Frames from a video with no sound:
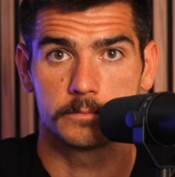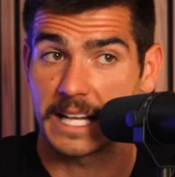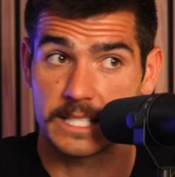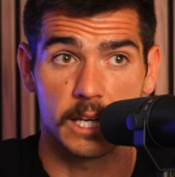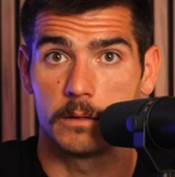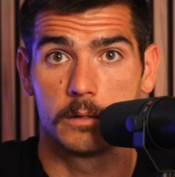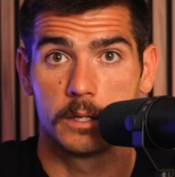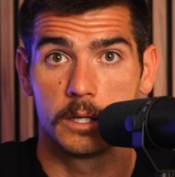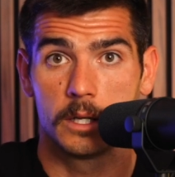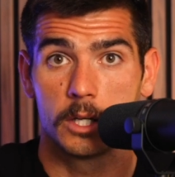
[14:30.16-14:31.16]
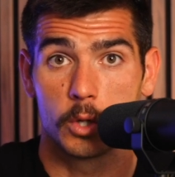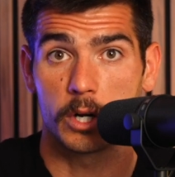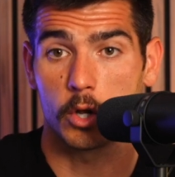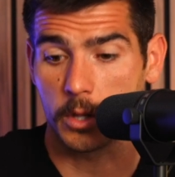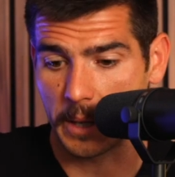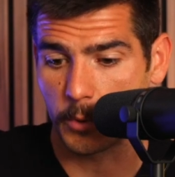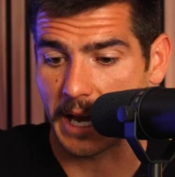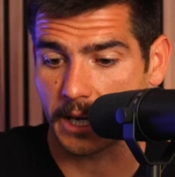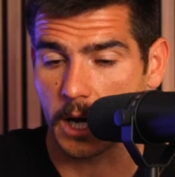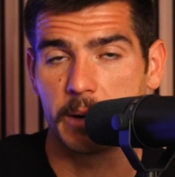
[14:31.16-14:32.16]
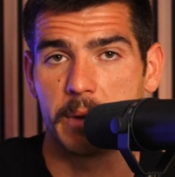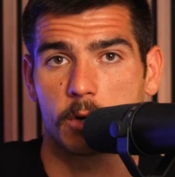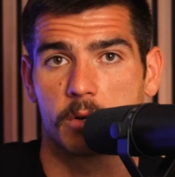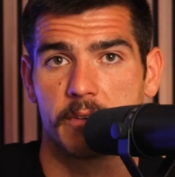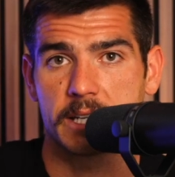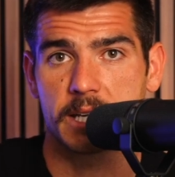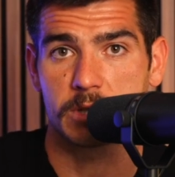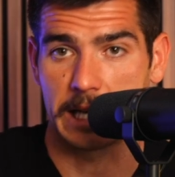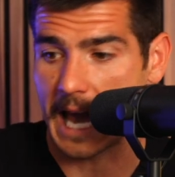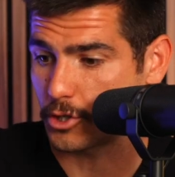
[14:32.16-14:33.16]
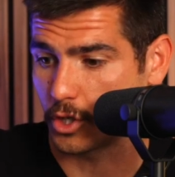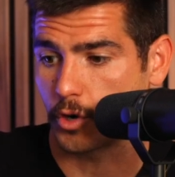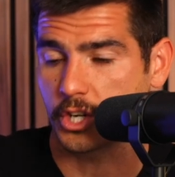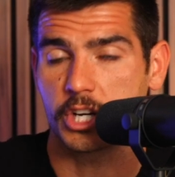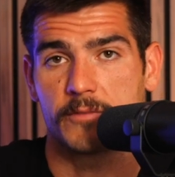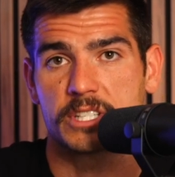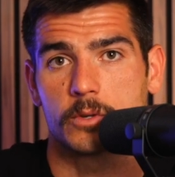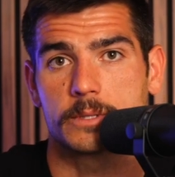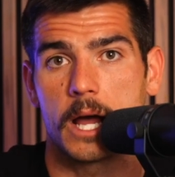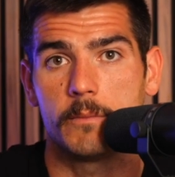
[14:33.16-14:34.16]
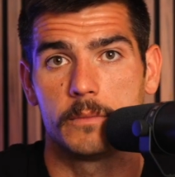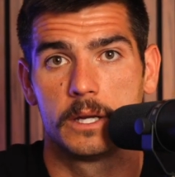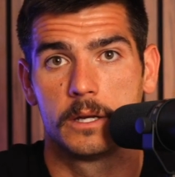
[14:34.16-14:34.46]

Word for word: That's it. You want to know the people that come in medical device sales and actually crush it every single time?